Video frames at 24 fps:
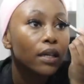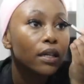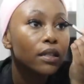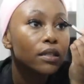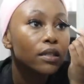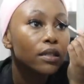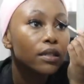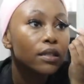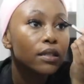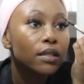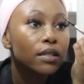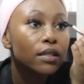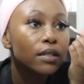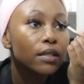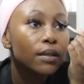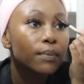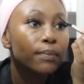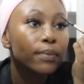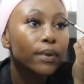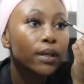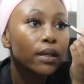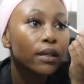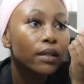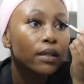it should cost a
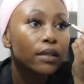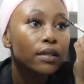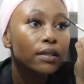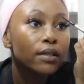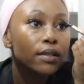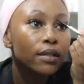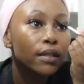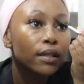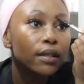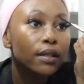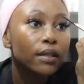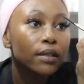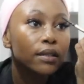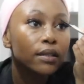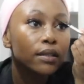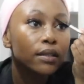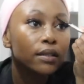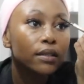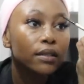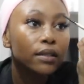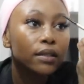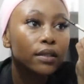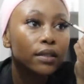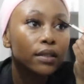billion to look
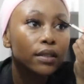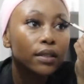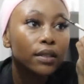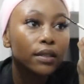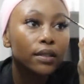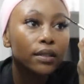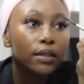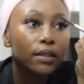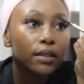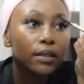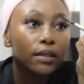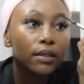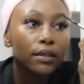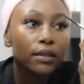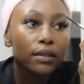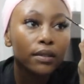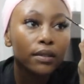this good.